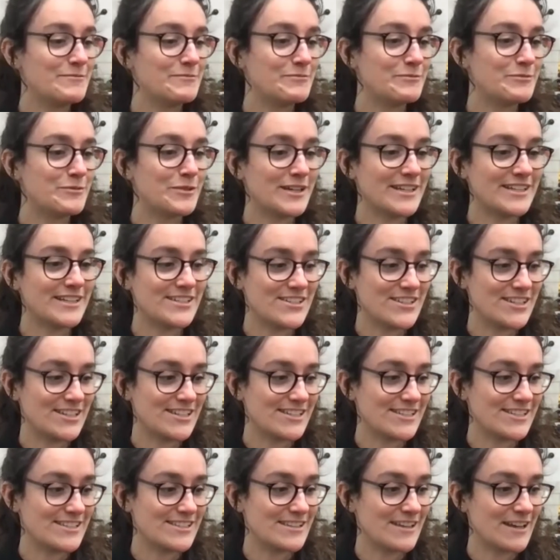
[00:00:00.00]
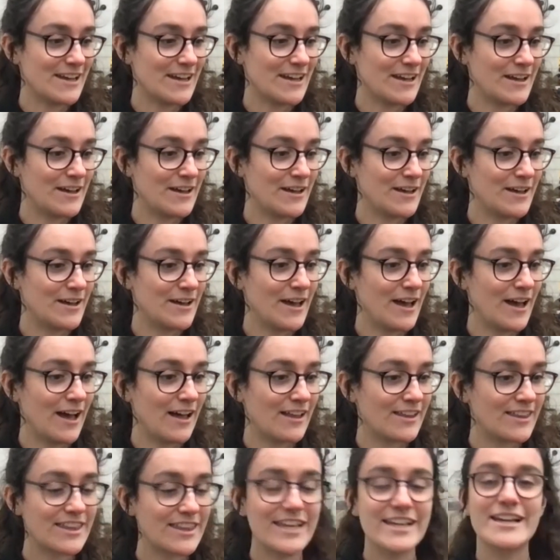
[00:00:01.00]
which is, I
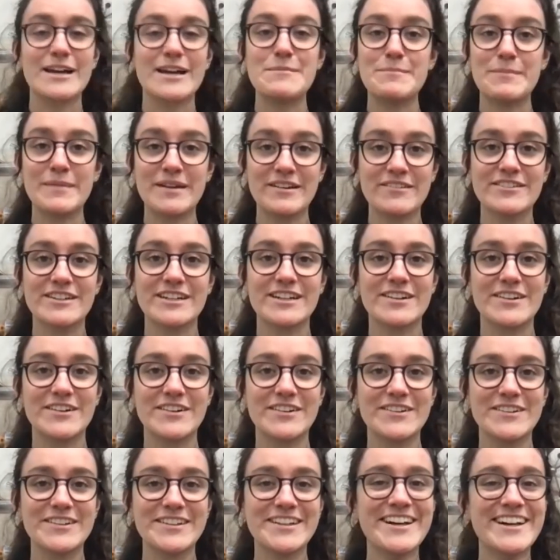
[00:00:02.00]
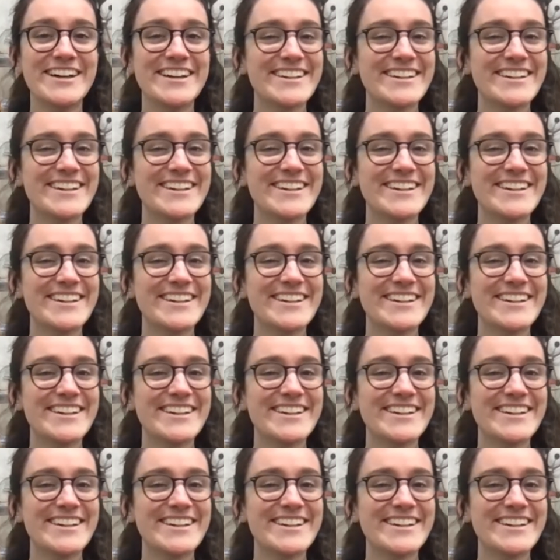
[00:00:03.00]
think, a miracle.